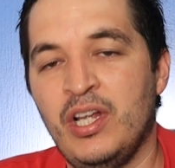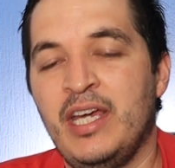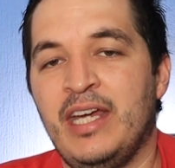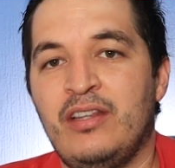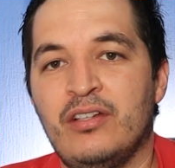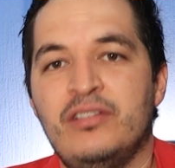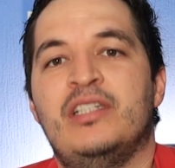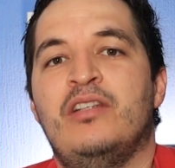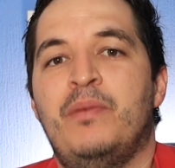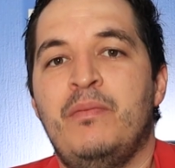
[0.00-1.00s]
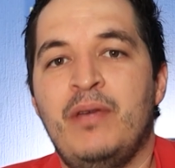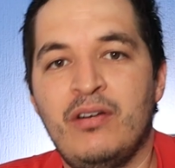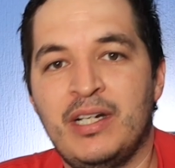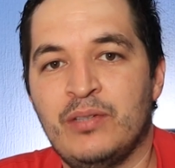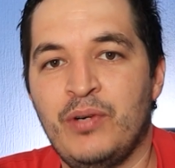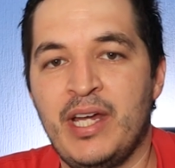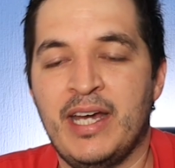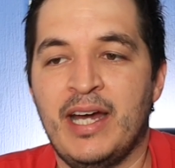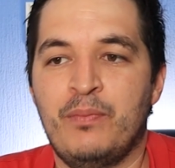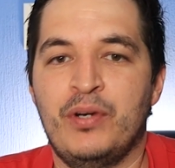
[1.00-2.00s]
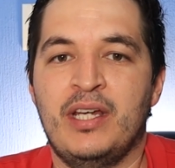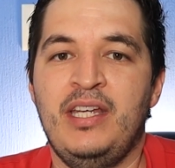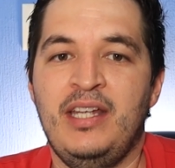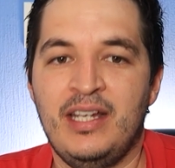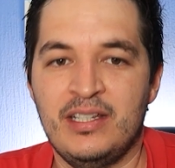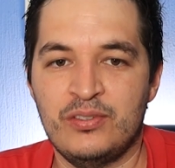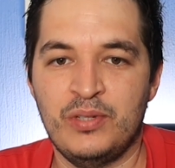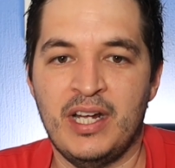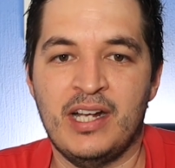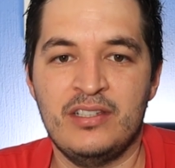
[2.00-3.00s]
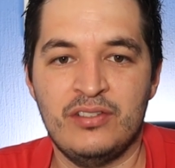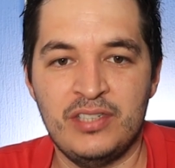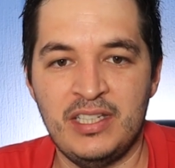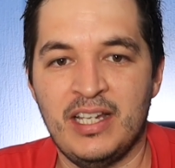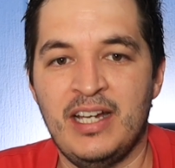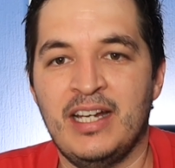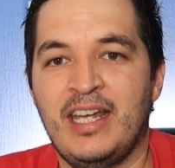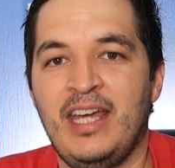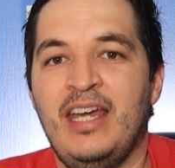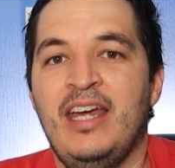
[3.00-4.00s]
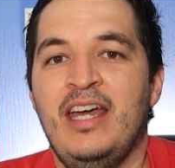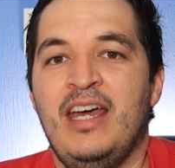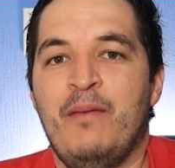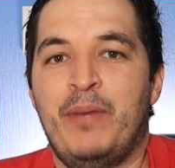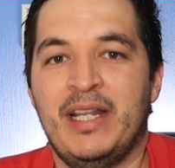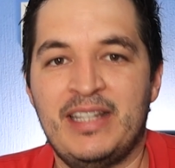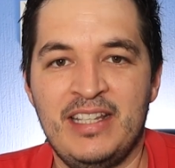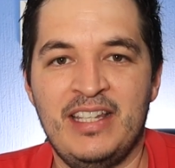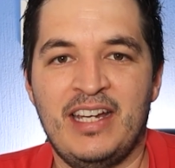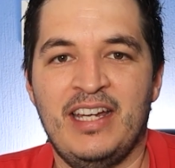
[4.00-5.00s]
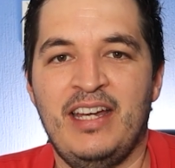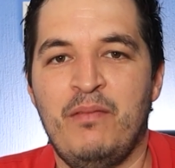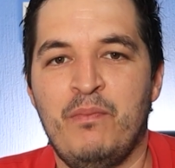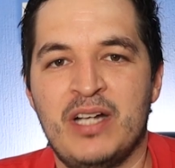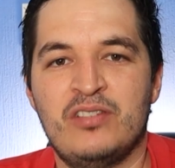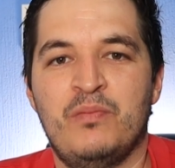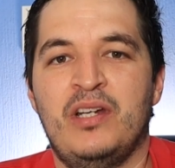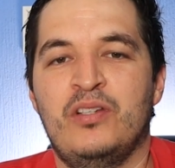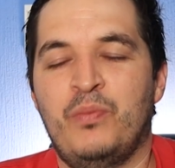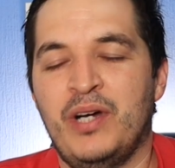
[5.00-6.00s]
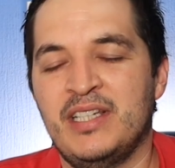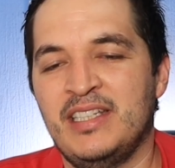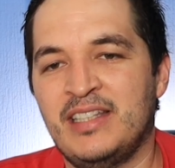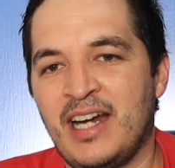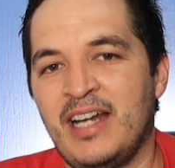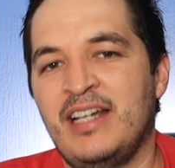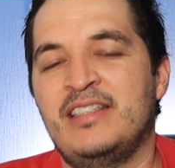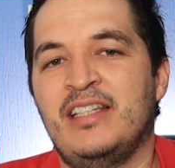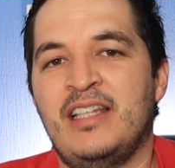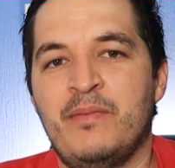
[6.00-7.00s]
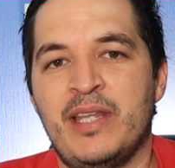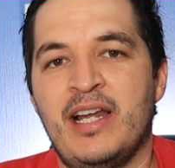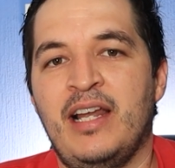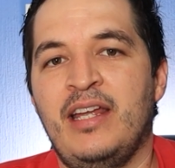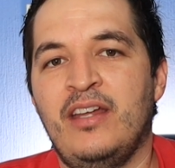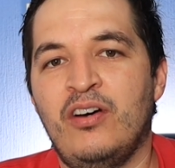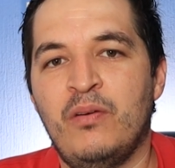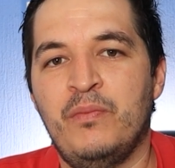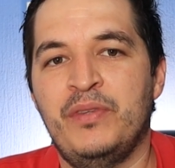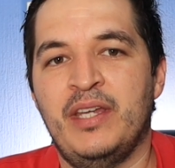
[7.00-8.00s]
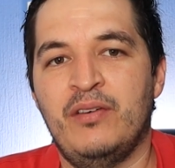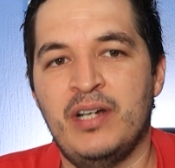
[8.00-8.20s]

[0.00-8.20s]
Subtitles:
So, the first thing I'm going to leave for you here is a little song that aims to help you get into this topic of Ohm's law in a simple, practical way.